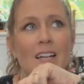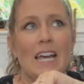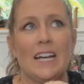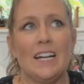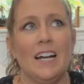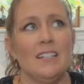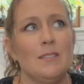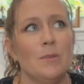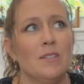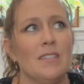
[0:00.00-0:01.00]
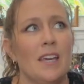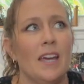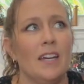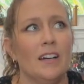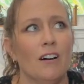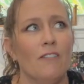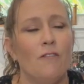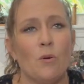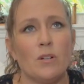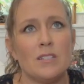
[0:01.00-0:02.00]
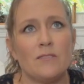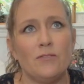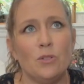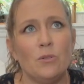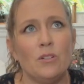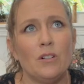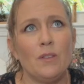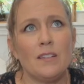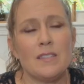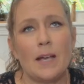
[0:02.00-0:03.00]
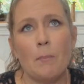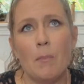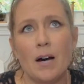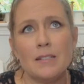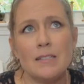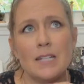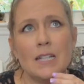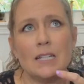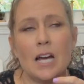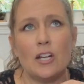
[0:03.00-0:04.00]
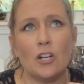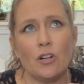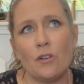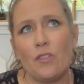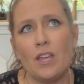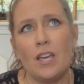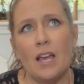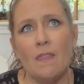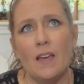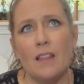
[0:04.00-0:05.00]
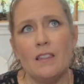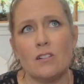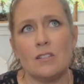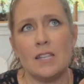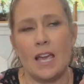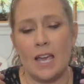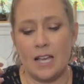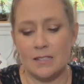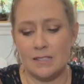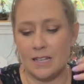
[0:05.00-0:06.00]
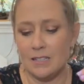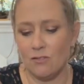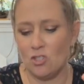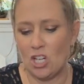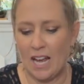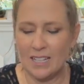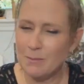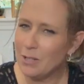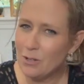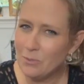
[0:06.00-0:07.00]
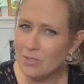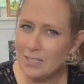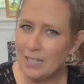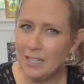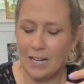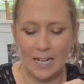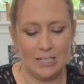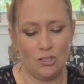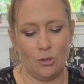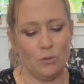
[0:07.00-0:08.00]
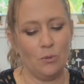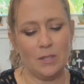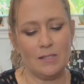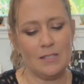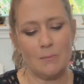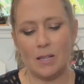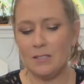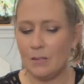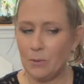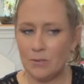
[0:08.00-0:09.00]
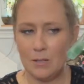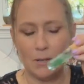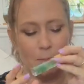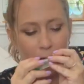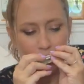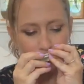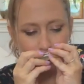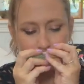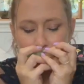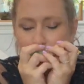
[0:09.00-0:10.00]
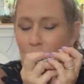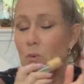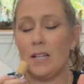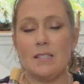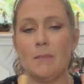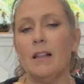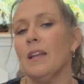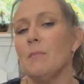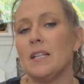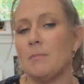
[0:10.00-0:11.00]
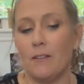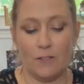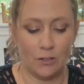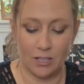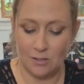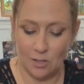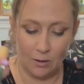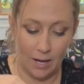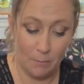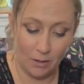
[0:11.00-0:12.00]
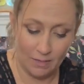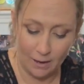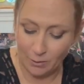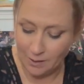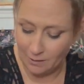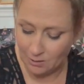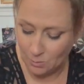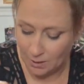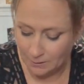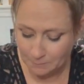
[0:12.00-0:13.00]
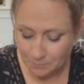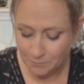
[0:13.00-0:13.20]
It kind of smells like a forest floor that's like mossy and kind of earthy. And then there's a scent of jasmine almost in it. I don't know what this smell is supposed to be, but when I smell it, it makes me feel good. So I put that one in there as well.